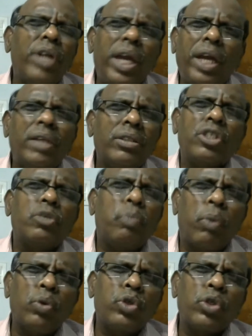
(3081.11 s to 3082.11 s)
take this
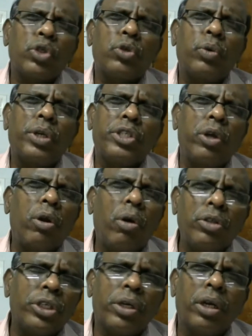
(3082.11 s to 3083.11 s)
process to its
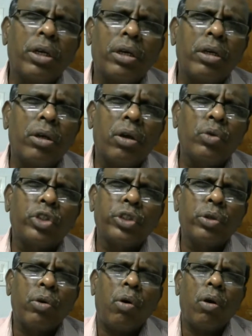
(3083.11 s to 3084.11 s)
logical conclusion
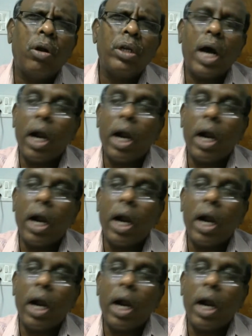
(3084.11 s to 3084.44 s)
called